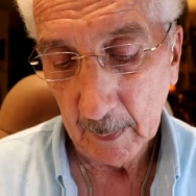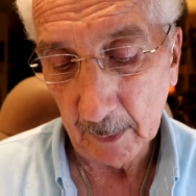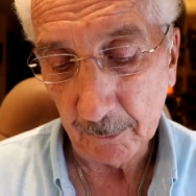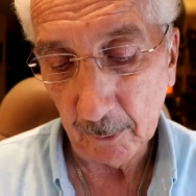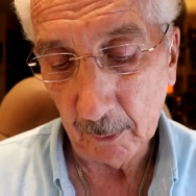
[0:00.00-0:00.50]

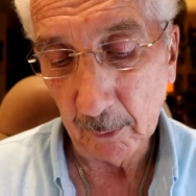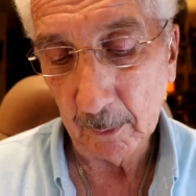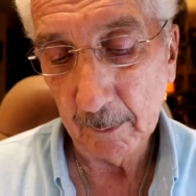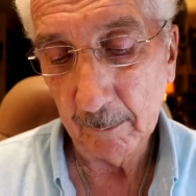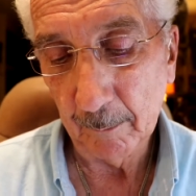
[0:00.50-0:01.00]
And
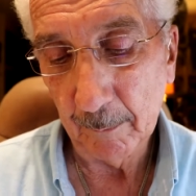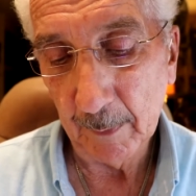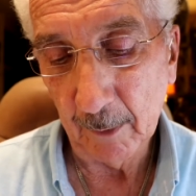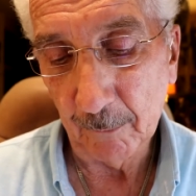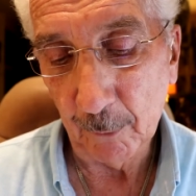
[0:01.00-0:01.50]
so,
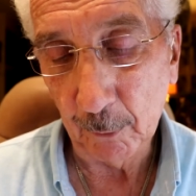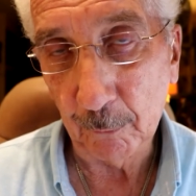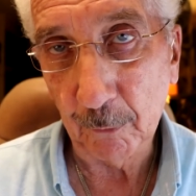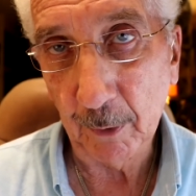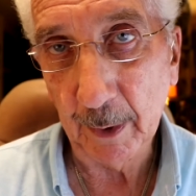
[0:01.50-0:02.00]
if you're
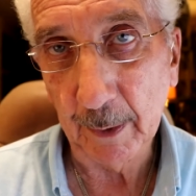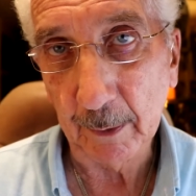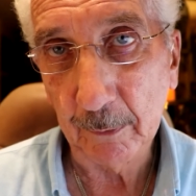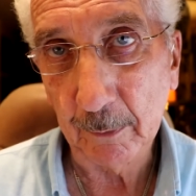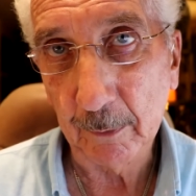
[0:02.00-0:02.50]
free
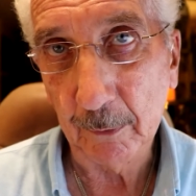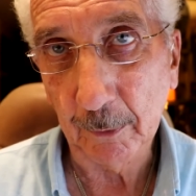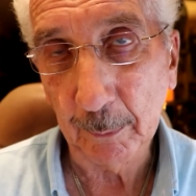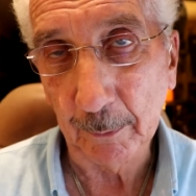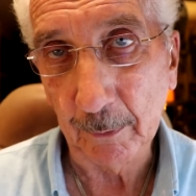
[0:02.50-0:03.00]
next
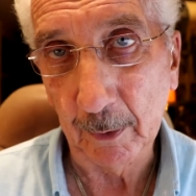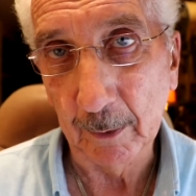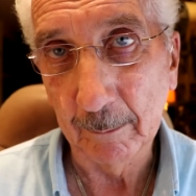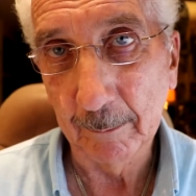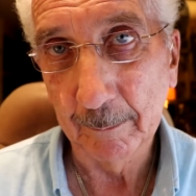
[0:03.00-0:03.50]
Christmas
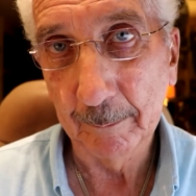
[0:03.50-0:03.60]
time,